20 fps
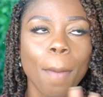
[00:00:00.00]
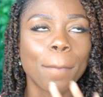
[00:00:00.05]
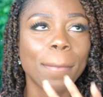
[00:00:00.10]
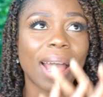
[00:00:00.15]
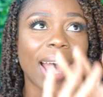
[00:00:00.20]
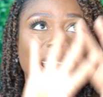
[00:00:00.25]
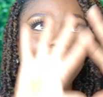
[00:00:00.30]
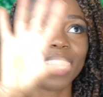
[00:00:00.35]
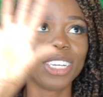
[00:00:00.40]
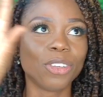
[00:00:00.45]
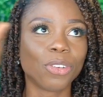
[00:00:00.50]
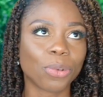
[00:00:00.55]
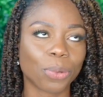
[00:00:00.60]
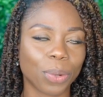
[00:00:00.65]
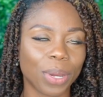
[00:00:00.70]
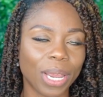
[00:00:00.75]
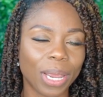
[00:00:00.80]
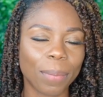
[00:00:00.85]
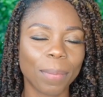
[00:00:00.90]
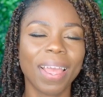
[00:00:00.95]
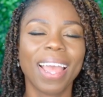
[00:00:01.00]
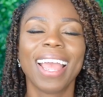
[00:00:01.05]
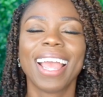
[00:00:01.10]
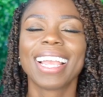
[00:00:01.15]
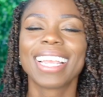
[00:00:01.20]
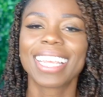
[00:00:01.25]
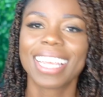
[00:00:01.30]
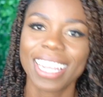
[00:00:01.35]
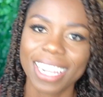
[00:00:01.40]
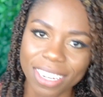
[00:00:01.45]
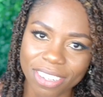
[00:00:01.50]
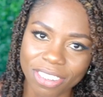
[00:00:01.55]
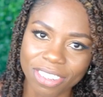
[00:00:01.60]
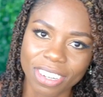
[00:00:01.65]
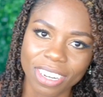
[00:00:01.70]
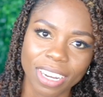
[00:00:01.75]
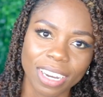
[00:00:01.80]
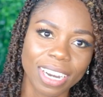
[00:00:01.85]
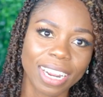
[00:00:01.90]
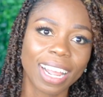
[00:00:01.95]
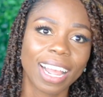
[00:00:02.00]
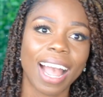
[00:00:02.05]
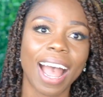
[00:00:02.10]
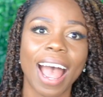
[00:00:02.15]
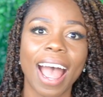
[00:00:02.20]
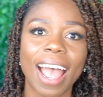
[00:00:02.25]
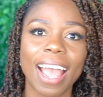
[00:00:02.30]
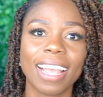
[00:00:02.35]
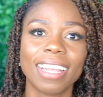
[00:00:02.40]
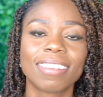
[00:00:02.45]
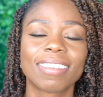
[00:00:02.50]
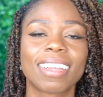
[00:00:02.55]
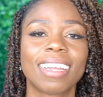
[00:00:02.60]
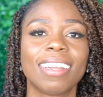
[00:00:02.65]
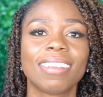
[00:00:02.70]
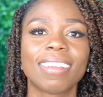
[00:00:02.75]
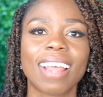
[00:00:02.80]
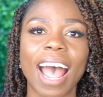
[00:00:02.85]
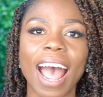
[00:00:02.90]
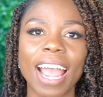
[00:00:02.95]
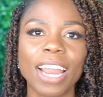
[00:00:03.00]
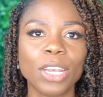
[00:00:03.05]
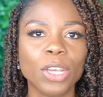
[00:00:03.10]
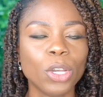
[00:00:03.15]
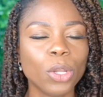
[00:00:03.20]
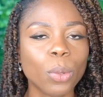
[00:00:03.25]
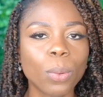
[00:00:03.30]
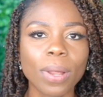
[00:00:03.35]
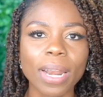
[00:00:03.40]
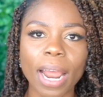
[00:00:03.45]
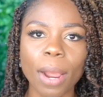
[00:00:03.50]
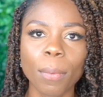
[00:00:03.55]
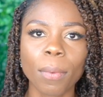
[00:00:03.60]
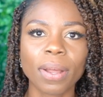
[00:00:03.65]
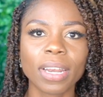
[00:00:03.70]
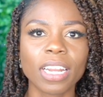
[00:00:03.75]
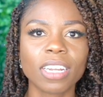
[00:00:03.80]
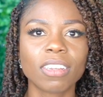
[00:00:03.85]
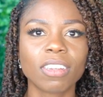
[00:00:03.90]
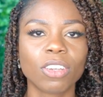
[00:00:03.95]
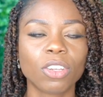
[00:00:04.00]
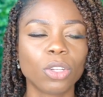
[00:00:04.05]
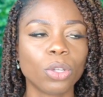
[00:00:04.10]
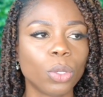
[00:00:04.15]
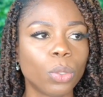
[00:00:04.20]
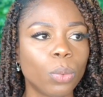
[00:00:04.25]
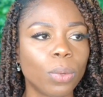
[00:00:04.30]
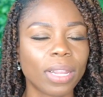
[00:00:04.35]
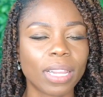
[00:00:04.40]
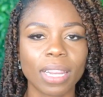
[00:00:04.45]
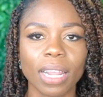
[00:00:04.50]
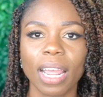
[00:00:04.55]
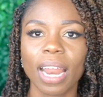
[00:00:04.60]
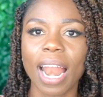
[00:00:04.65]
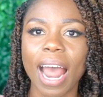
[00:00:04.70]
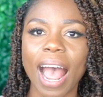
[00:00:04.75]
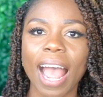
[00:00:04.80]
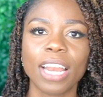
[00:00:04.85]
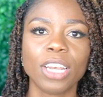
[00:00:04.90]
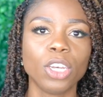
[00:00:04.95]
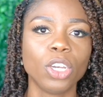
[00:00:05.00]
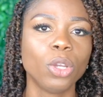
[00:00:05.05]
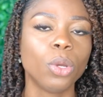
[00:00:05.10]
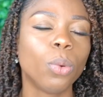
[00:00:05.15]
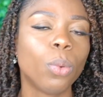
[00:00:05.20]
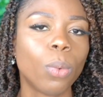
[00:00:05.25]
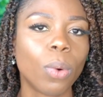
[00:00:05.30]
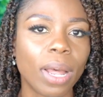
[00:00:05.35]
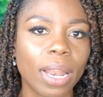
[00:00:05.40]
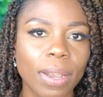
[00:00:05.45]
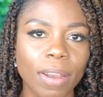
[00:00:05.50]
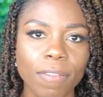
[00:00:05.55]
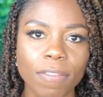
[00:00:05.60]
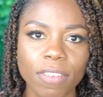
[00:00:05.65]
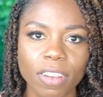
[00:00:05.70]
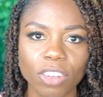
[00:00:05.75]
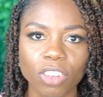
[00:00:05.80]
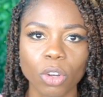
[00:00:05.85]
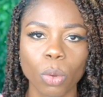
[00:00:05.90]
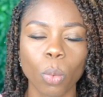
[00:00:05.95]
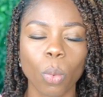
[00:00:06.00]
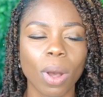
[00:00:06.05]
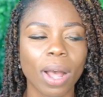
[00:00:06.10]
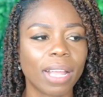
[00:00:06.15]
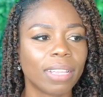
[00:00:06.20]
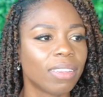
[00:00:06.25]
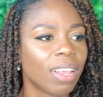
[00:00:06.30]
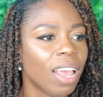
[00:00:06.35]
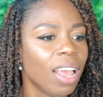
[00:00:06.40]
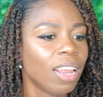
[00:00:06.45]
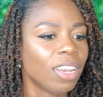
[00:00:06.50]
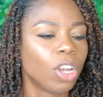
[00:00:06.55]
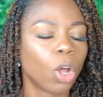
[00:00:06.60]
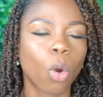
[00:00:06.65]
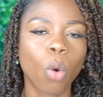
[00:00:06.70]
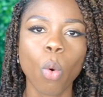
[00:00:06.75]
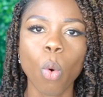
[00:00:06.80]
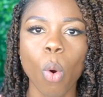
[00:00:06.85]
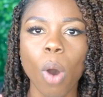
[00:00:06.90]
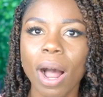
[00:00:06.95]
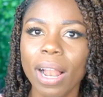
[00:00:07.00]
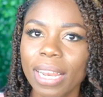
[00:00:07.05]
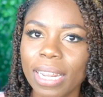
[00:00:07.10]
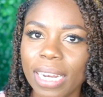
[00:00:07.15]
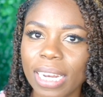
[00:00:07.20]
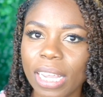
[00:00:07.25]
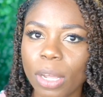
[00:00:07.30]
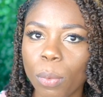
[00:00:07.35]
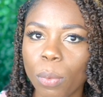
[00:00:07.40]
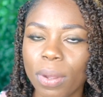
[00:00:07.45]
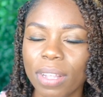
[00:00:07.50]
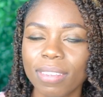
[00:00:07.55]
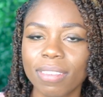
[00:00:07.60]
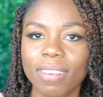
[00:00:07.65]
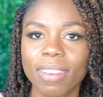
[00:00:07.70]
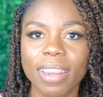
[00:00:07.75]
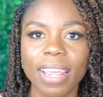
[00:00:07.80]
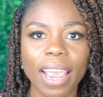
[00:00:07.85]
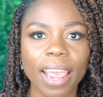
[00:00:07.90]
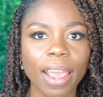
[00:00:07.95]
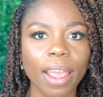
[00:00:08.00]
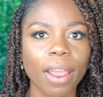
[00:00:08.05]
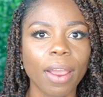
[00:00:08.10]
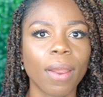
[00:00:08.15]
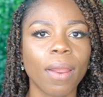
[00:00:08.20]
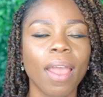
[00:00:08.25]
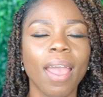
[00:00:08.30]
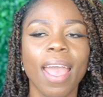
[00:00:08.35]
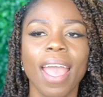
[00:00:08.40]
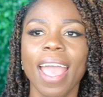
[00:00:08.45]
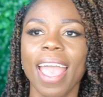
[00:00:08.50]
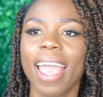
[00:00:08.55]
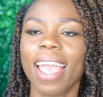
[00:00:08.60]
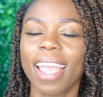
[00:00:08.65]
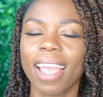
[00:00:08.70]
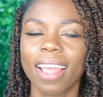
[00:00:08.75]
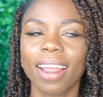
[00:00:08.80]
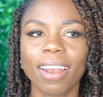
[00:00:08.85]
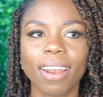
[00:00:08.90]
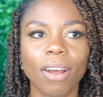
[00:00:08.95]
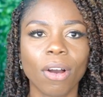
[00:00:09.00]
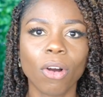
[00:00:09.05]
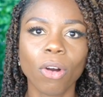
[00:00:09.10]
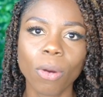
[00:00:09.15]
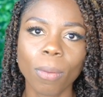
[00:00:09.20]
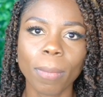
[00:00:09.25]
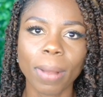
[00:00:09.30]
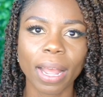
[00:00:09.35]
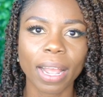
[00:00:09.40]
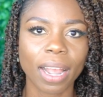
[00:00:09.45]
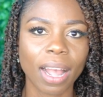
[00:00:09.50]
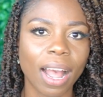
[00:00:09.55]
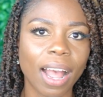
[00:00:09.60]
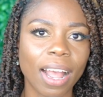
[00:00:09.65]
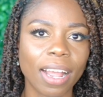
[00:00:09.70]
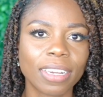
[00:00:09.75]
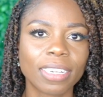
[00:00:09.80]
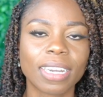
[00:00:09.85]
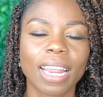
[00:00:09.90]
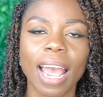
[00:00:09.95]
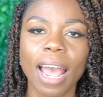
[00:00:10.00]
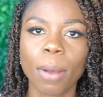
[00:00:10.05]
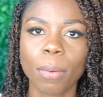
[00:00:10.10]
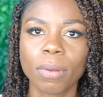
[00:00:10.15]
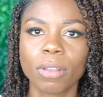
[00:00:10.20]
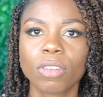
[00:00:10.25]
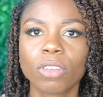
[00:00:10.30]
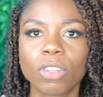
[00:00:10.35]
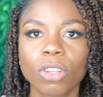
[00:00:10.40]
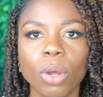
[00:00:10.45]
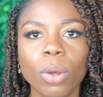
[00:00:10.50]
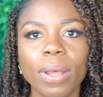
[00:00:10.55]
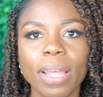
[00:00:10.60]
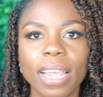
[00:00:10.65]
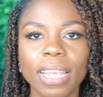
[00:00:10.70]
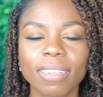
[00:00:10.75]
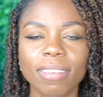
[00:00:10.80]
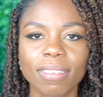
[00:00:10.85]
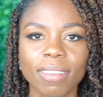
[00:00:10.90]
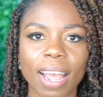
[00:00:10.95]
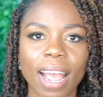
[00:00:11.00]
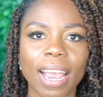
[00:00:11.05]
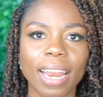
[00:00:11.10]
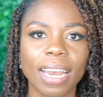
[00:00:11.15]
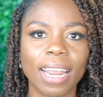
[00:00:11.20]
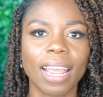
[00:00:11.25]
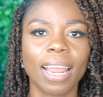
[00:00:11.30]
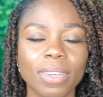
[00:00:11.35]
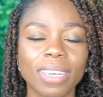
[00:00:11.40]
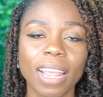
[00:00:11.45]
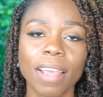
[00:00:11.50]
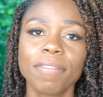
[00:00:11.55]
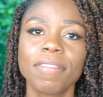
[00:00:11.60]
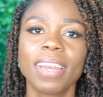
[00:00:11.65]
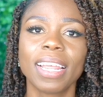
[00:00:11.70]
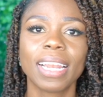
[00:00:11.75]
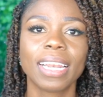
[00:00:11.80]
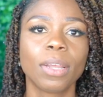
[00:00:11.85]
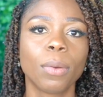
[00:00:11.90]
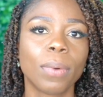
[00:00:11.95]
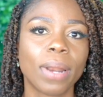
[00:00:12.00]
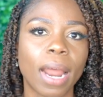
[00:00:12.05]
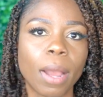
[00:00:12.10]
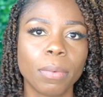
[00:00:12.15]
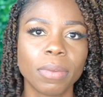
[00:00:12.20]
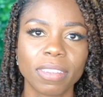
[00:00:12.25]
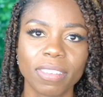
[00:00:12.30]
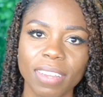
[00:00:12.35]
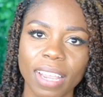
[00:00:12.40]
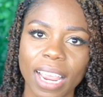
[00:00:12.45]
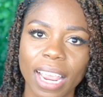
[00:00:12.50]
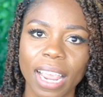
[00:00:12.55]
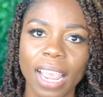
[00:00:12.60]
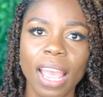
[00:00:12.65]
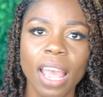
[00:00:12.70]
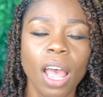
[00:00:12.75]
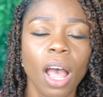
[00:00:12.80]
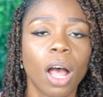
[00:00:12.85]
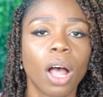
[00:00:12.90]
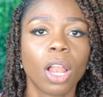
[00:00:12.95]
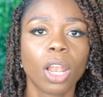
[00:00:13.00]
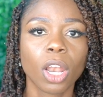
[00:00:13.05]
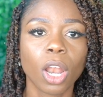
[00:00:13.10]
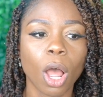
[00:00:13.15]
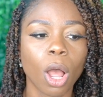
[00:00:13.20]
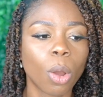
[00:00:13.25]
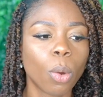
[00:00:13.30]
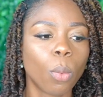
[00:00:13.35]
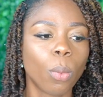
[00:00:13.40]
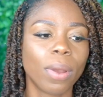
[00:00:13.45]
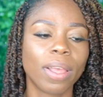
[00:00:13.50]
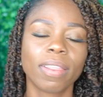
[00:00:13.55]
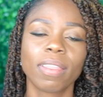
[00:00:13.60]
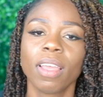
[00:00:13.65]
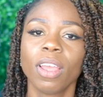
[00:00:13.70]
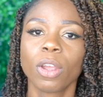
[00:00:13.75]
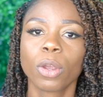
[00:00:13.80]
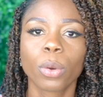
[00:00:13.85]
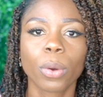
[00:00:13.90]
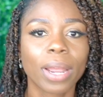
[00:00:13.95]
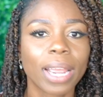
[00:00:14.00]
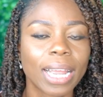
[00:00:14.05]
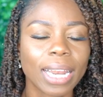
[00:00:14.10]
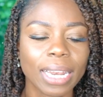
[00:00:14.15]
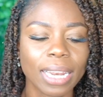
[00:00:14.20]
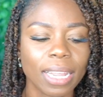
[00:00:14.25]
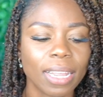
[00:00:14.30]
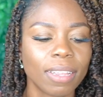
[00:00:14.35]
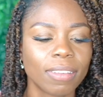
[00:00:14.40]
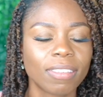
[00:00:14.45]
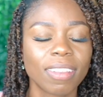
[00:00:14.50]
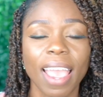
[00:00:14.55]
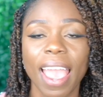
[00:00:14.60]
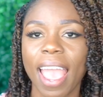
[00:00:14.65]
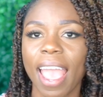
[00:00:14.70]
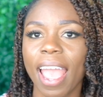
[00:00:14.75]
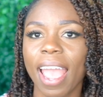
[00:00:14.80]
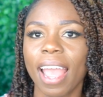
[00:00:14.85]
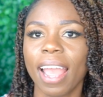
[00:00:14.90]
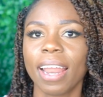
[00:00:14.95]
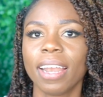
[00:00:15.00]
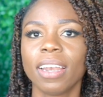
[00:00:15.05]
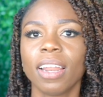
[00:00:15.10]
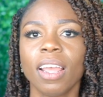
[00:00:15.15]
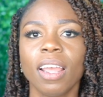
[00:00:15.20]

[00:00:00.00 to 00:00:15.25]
my dream kitchen, guys, because I knew what I wanted to do with it. I knew what the vision was. The quality was there, and oh my gosh, I was so excited. Definitely what I would say, along with Craigslist and